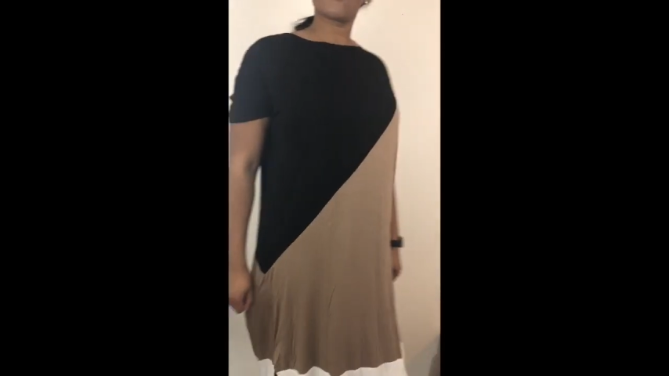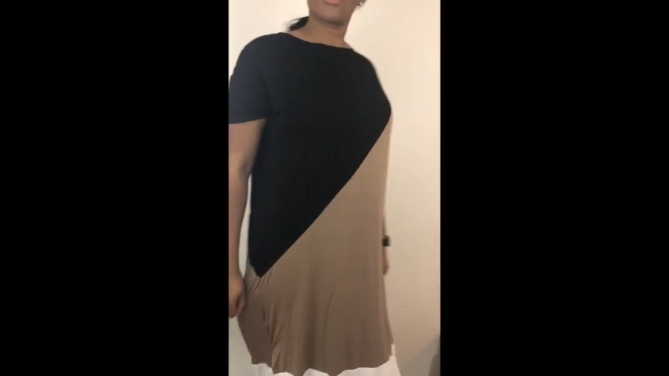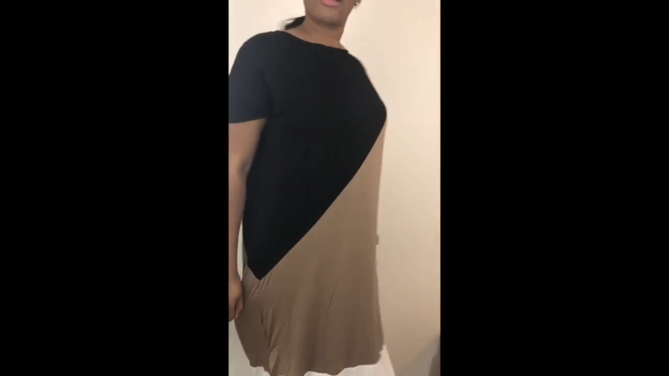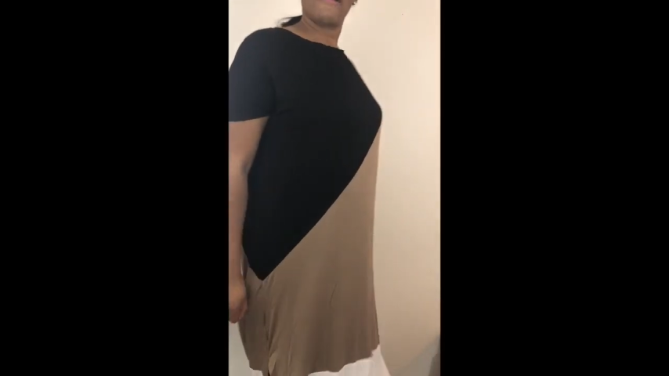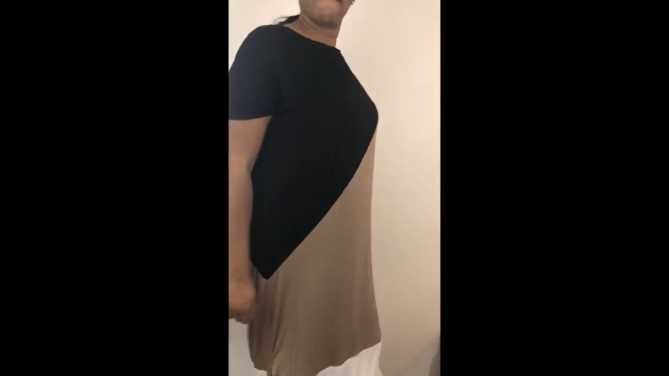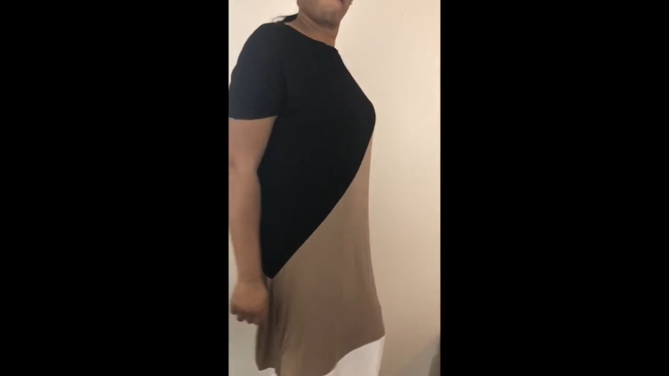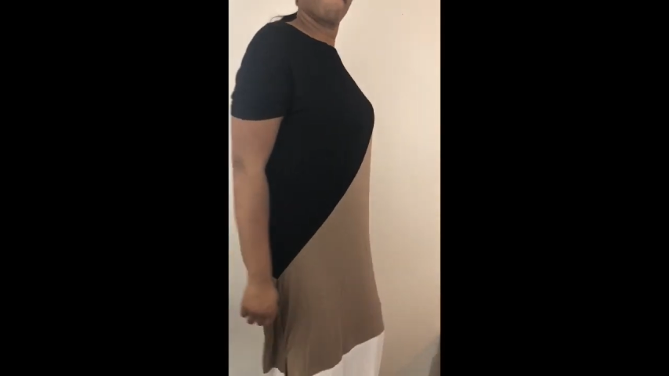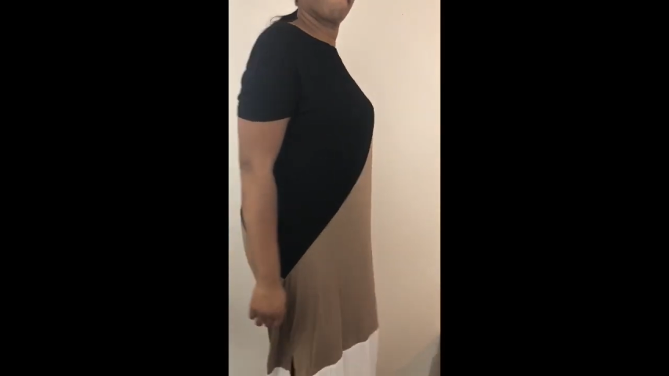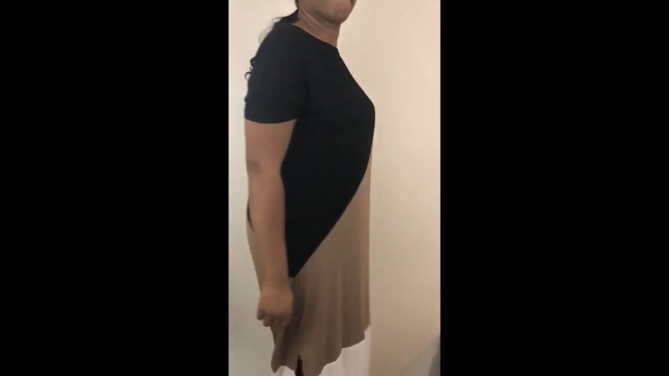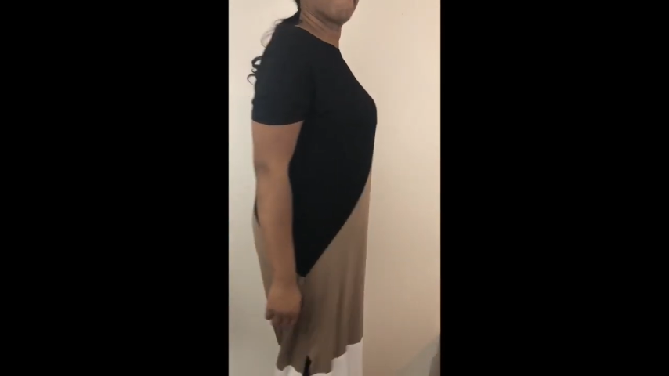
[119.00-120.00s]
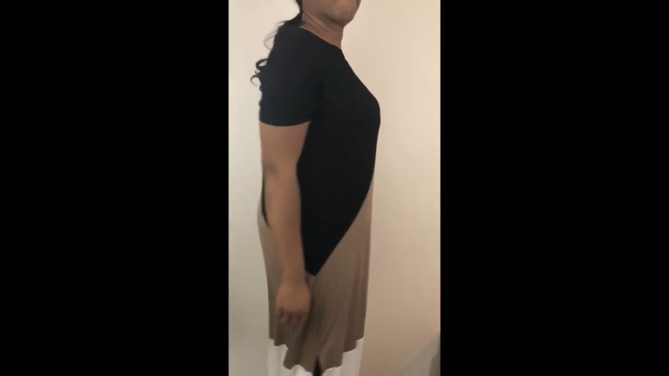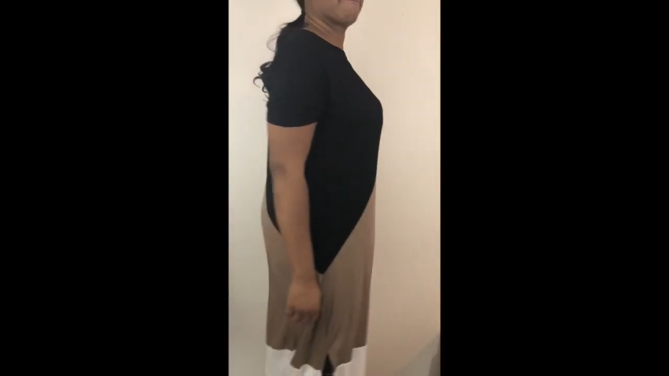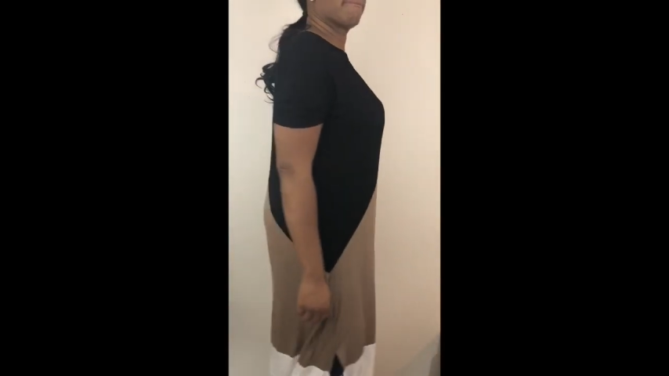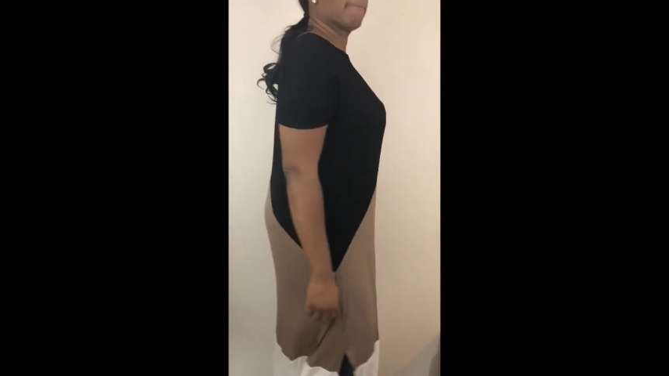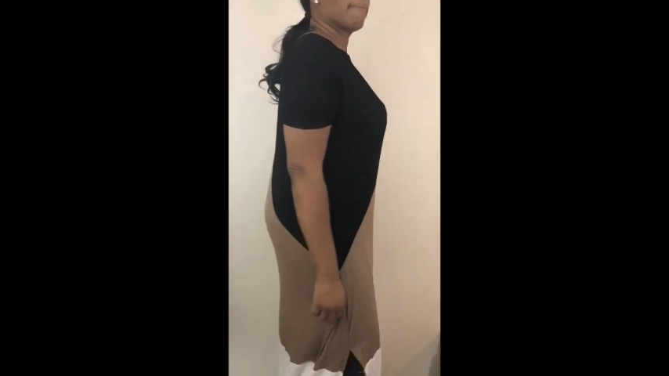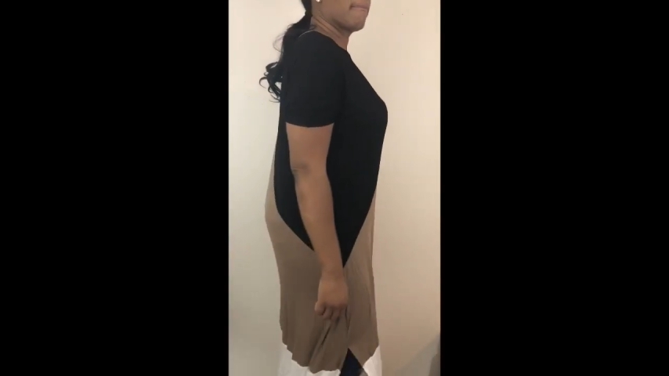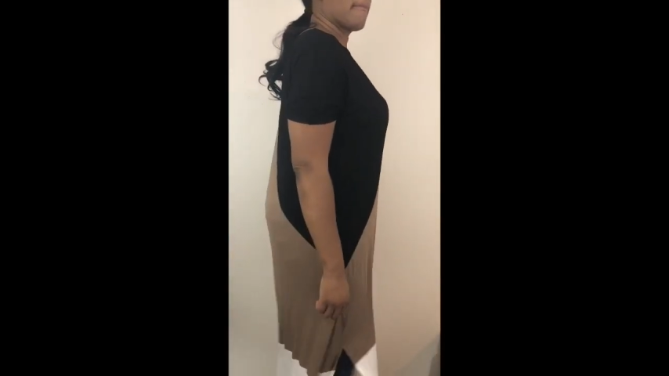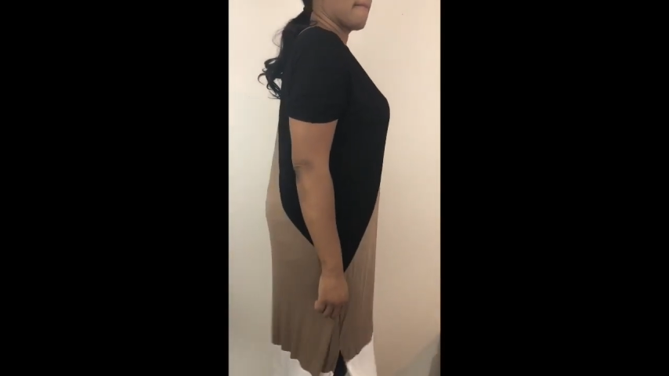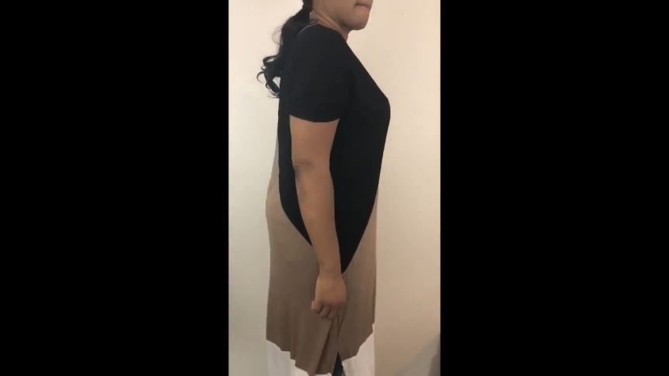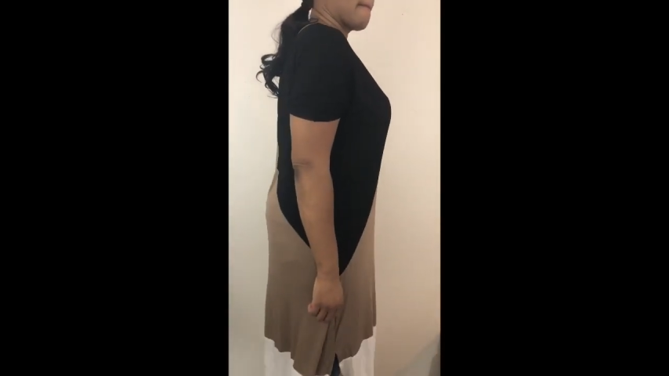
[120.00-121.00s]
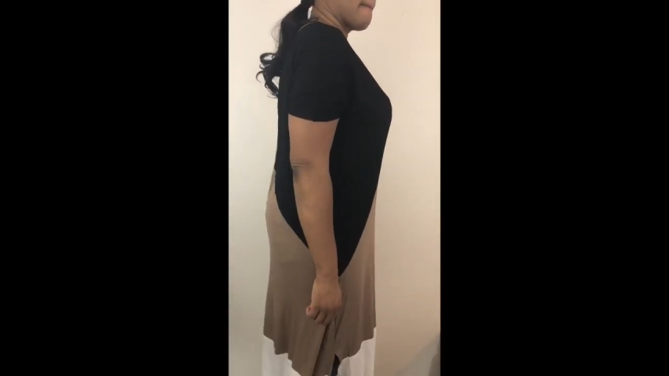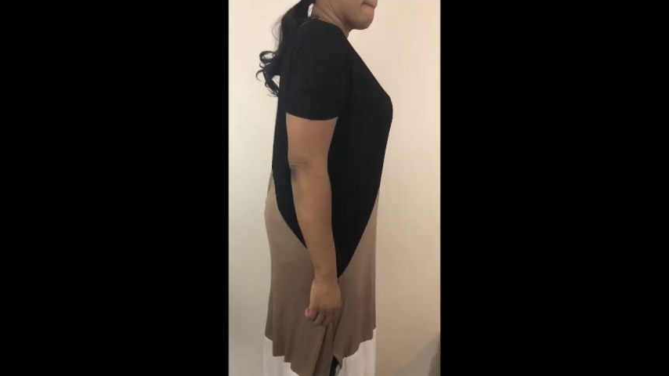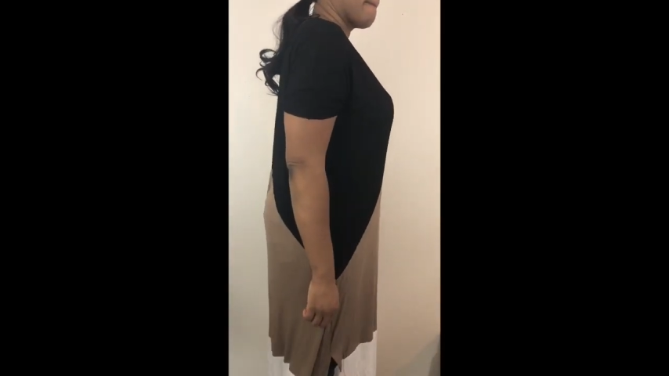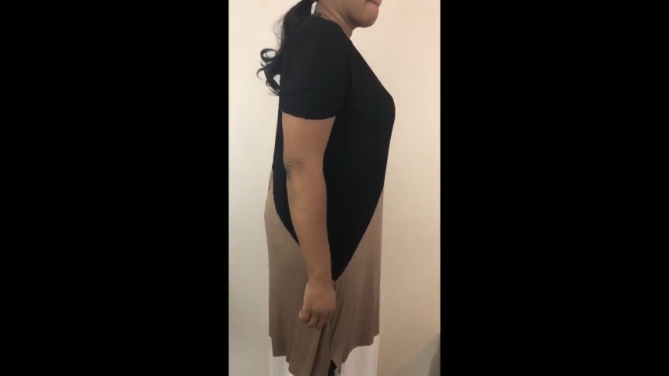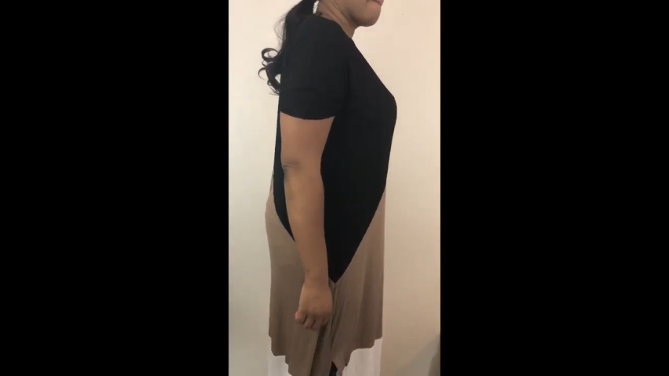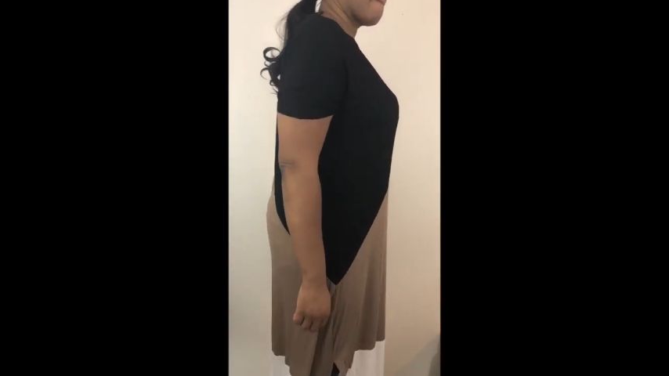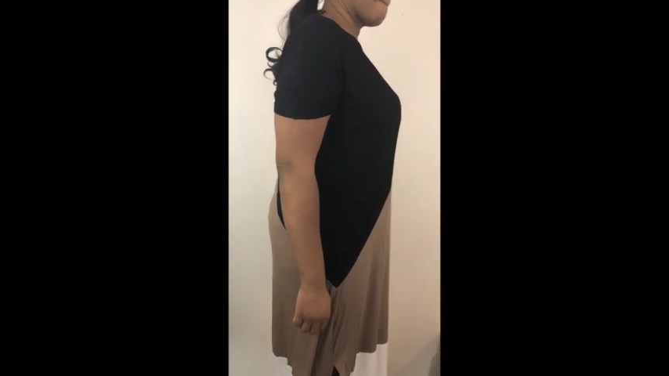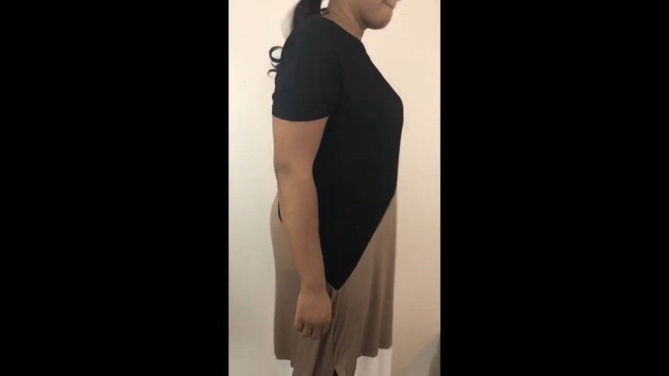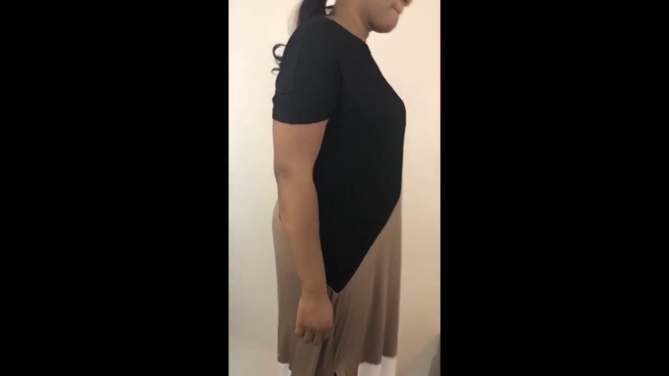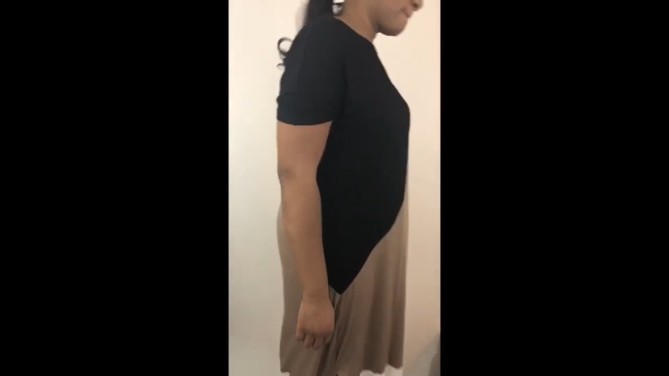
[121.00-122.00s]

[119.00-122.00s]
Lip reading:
Nobody's mouth can be seen.